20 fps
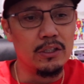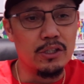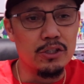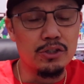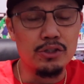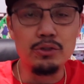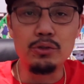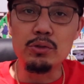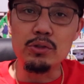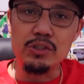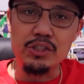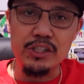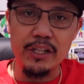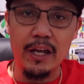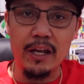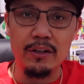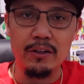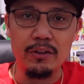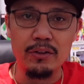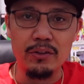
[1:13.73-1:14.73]
Shedeur
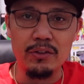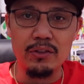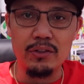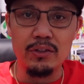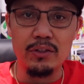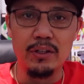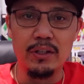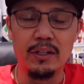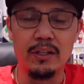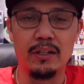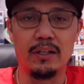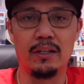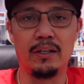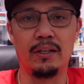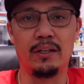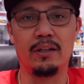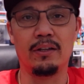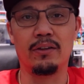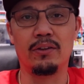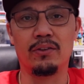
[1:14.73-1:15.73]
Sanders
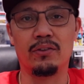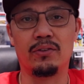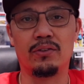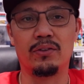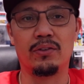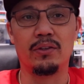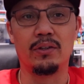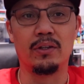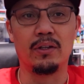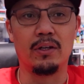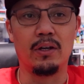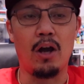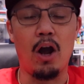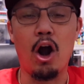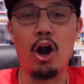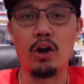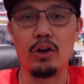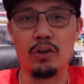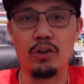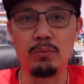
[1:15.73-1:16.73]
is
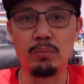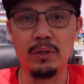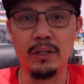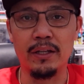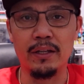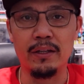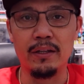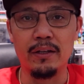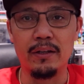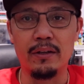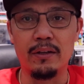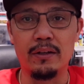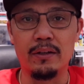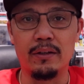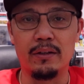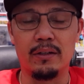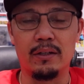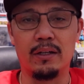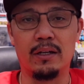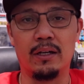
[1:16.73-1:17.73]
arguably
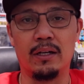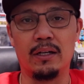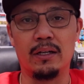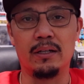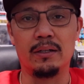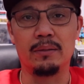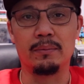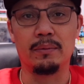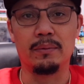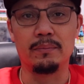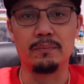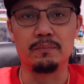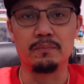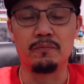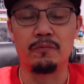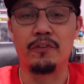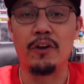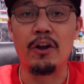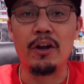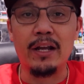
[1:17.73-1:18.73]

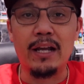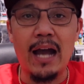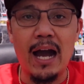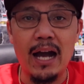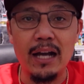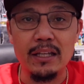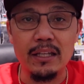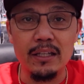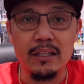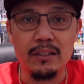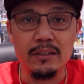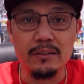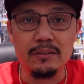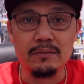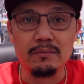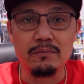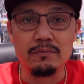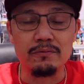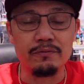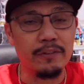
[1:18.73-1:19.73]
very cocky,
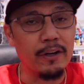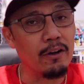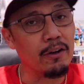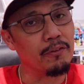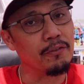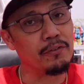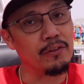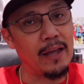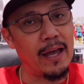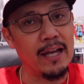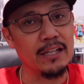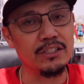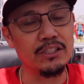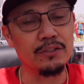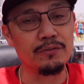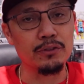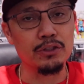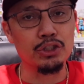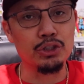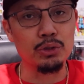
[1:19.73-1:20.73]
very flashy
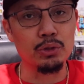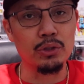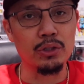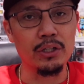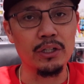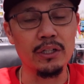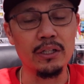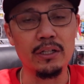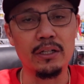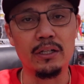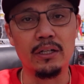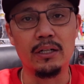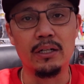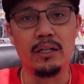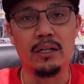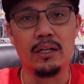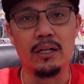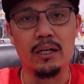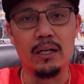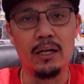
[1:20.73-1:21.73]
for sure.
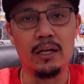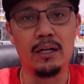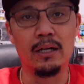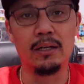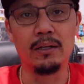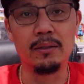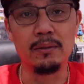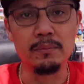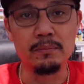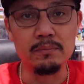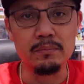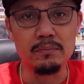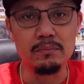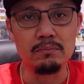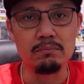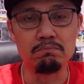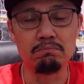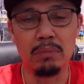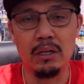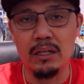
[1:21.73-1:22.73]

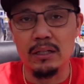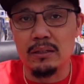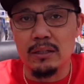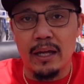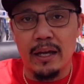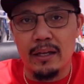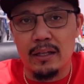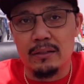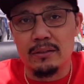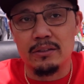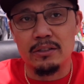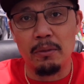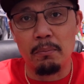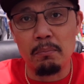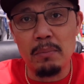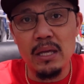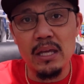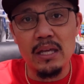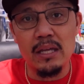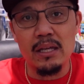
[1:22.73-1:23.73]
But like, to
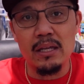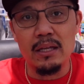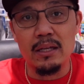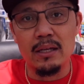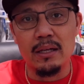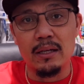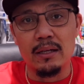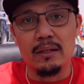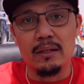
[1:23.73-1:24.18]
me,